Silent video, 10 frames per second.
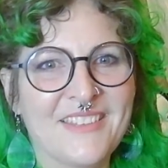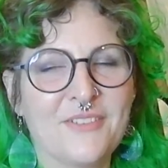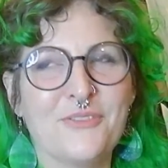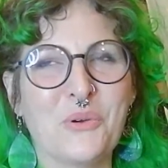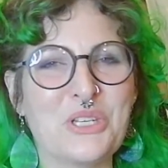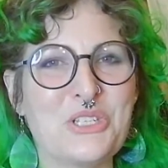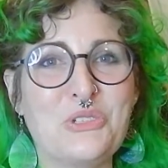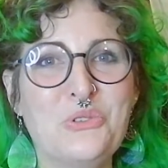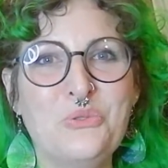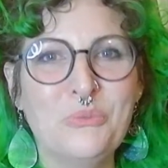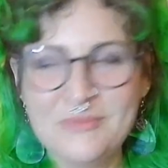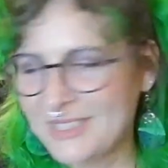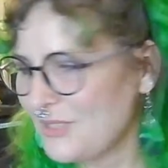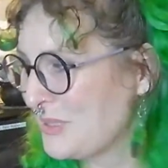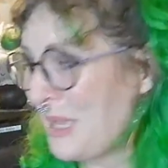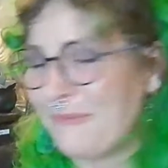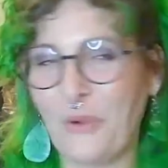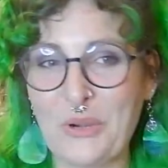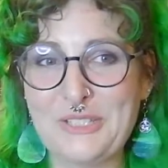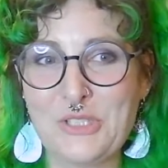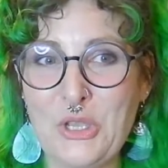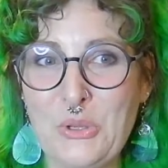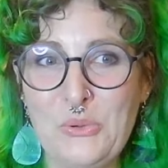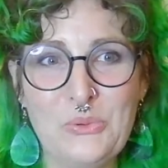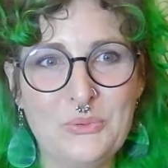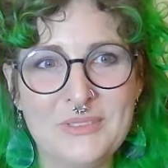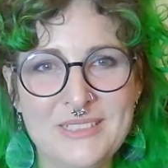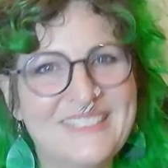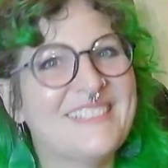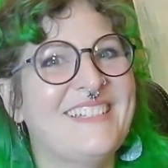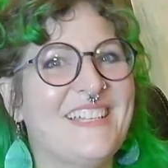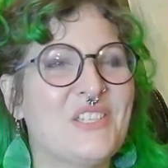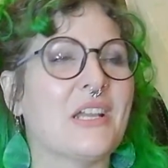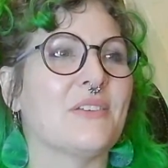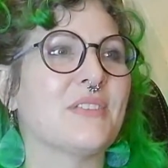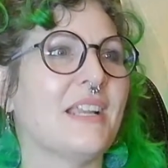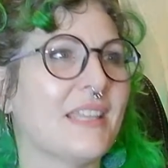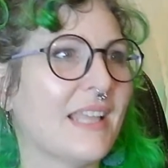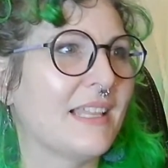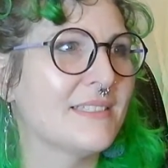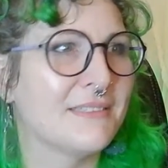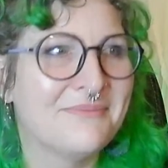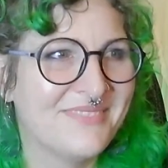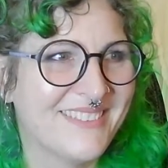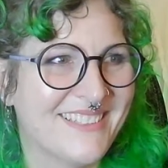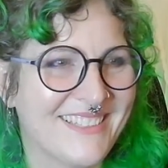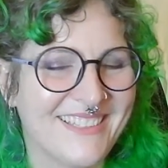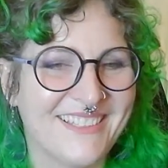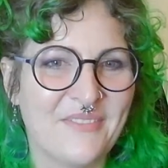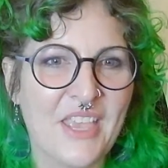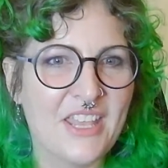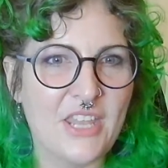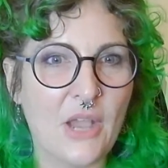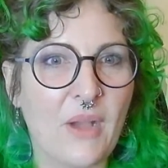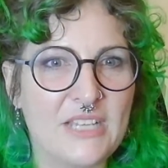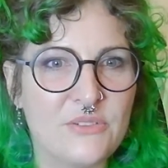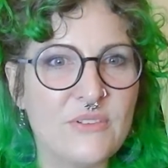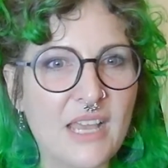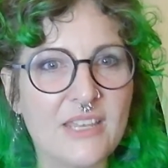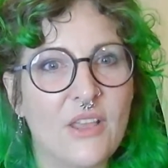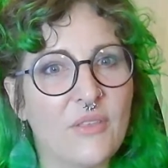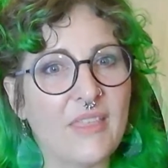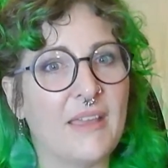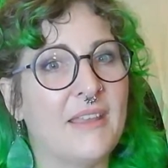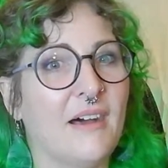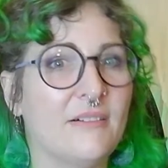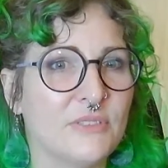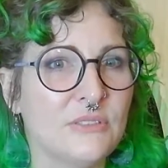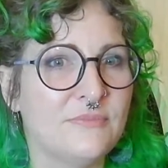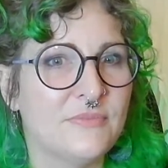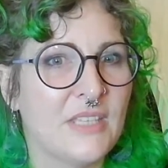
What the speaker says: 42. You said 42. Hitchhiker's Guide to the Galaxy. No, I do not know that novel.